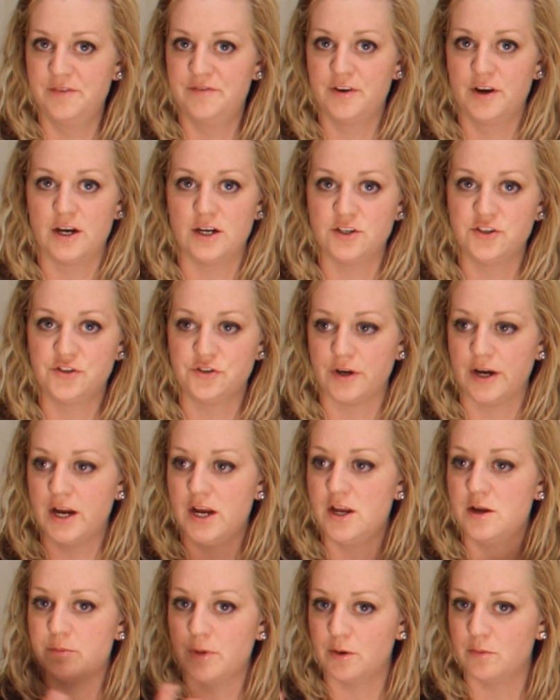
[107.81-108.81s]
If your hair's
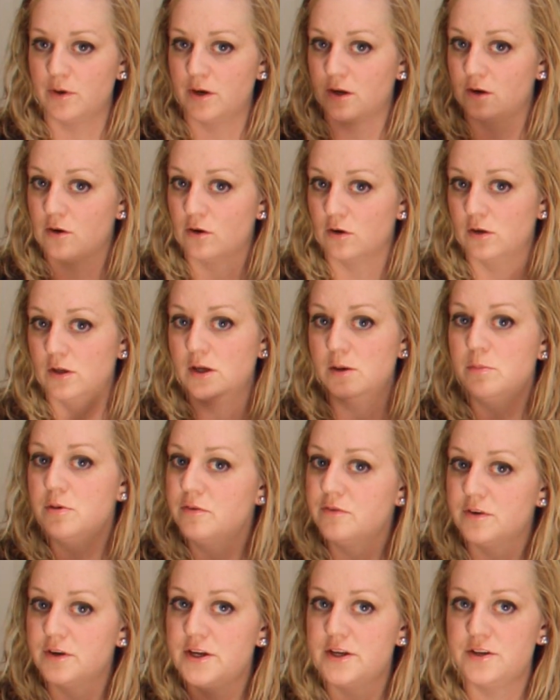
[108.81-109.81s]
straight, you might want to curl it
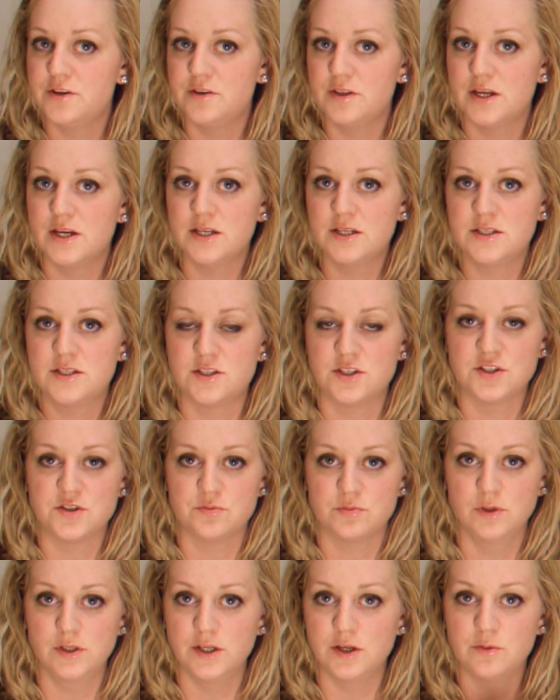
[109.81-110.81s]
before you do this,
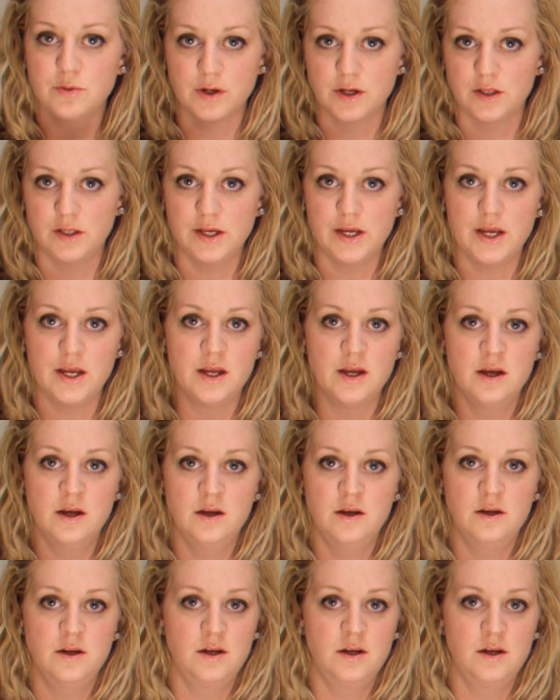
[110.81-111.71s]
just really quickly.